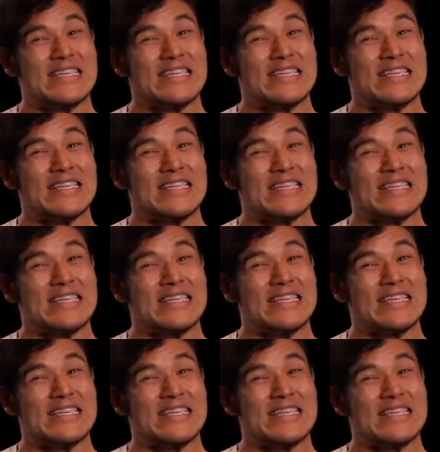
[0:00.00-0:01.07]

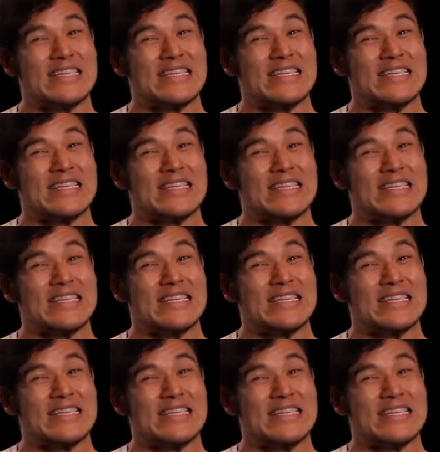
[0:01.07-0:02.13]

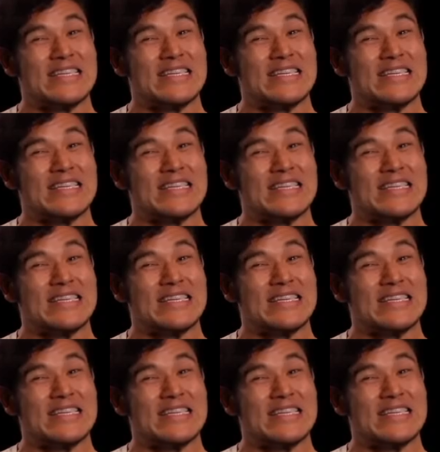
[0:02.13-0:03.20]

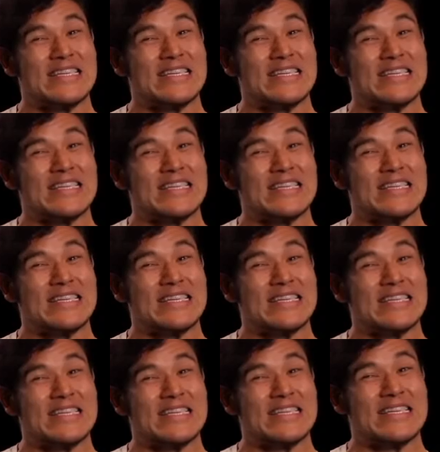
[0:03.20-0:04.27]

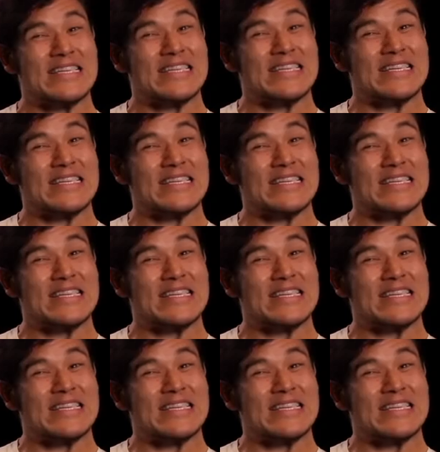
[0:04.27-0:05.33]

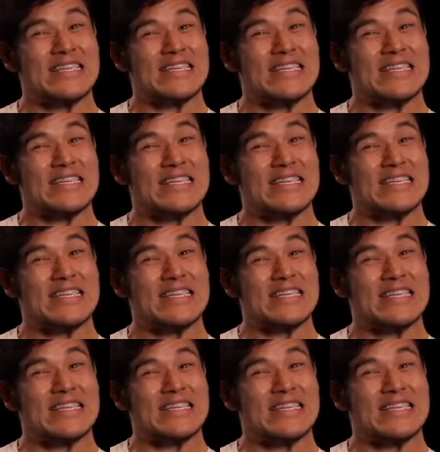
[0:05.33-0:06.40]

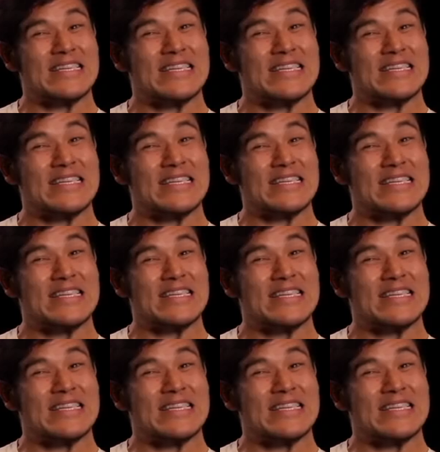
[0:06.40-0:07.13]
(not speaking)